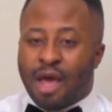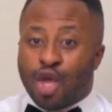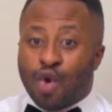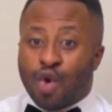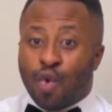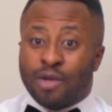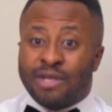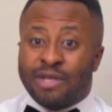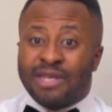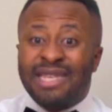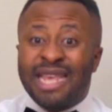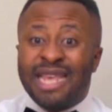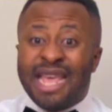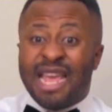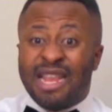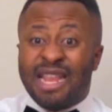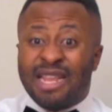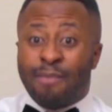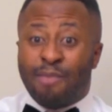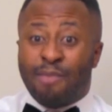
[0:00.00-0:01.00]
You will see
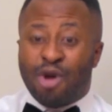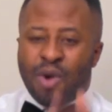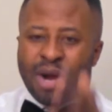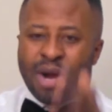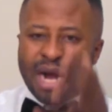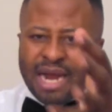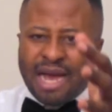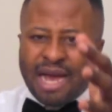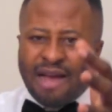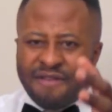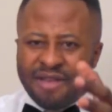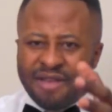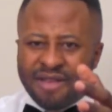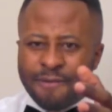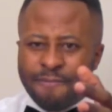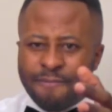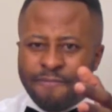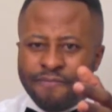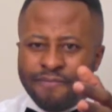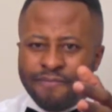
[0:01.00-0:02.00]
it, but you can't have
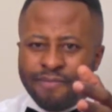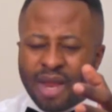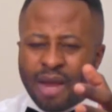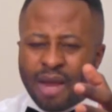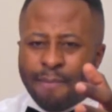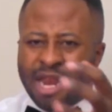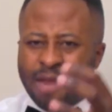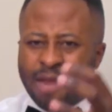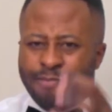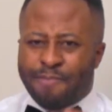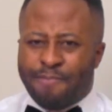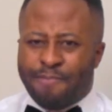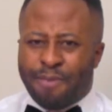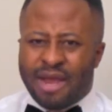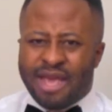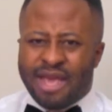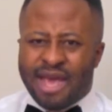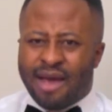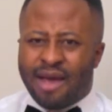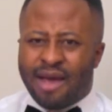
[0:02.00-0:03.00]
it. Many
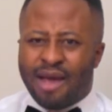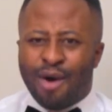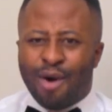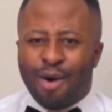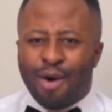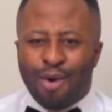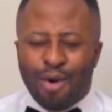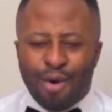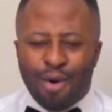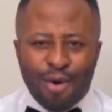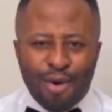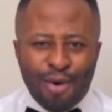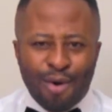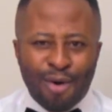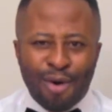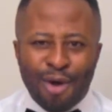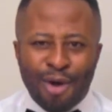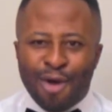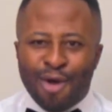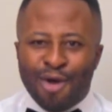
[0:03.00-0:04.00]
people here,
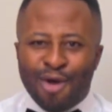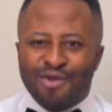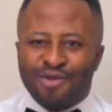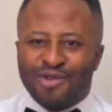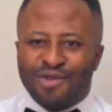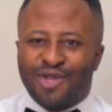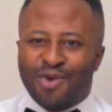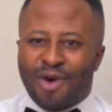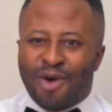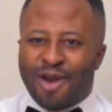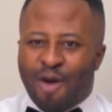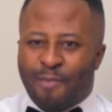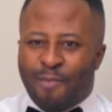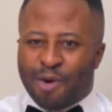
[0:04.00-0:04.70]
oh, you saw the